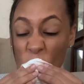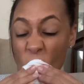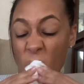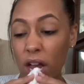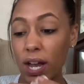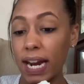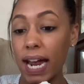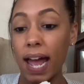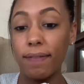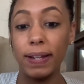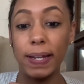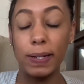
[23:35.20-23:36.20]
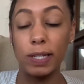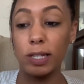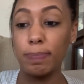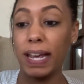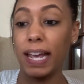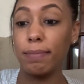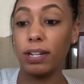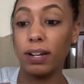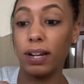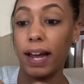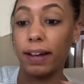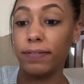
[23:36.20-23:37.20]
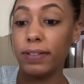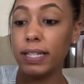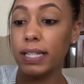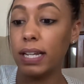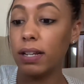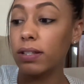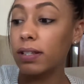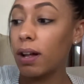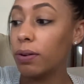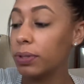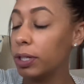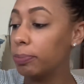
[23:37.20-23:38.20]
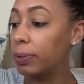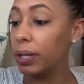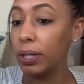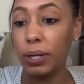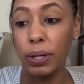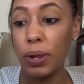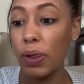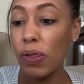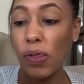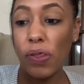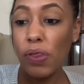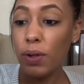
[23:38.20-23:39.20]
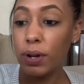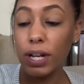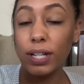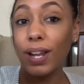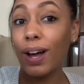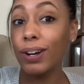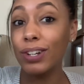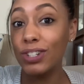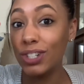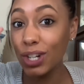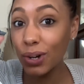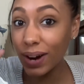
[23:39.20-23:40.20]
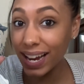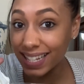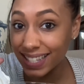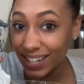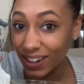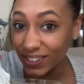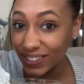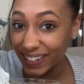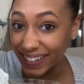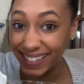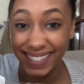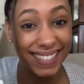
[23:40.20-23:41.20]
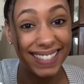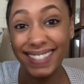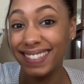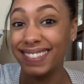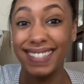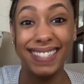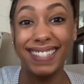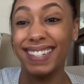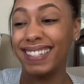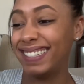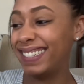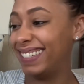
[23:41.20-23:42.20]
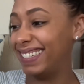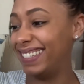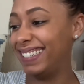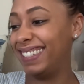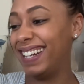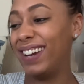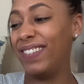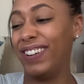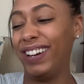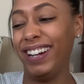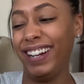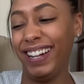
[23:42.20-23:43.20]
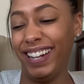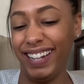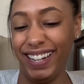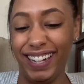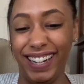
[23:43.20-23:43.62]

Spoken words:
You gotta have a little Spam in your life. It's a little salty, but as long as you ain't salty, it's all good in the neighborhood.